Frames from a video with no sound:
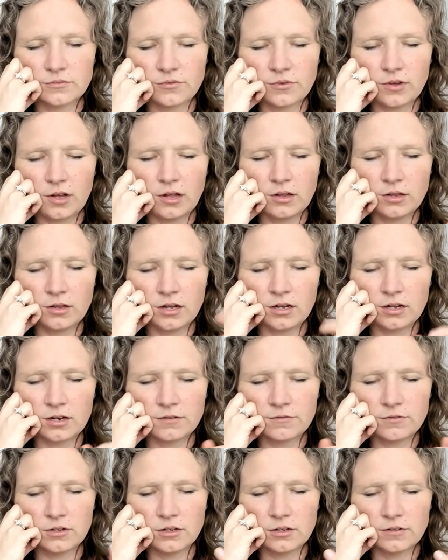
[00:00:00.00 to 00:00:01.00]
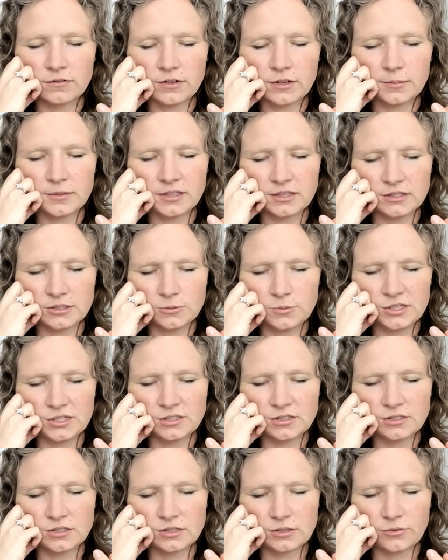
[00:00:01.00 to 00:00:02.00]
a lot of love I'm
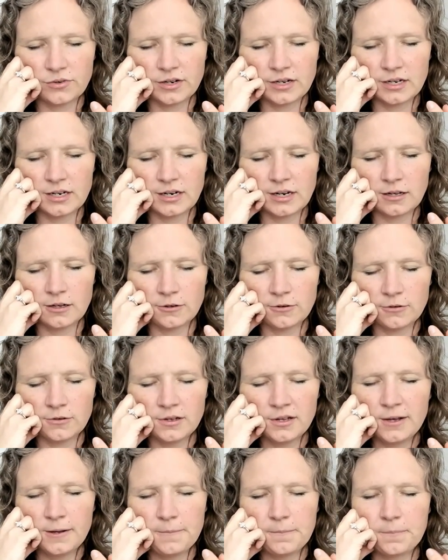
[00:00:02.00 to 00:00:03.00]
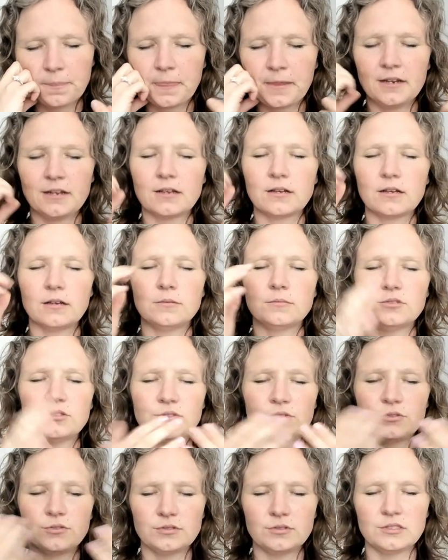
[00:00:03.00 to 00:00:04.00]
experiencing right now. And it comes
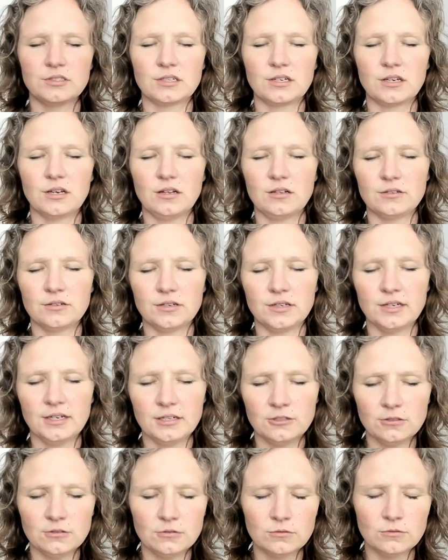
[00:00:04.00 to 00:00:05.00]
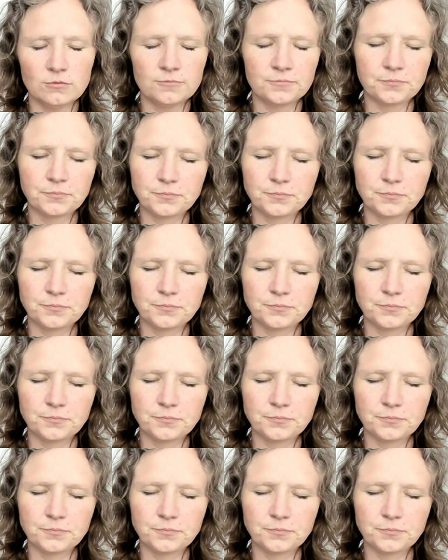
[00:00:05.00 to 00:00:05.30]
through as the color yellow.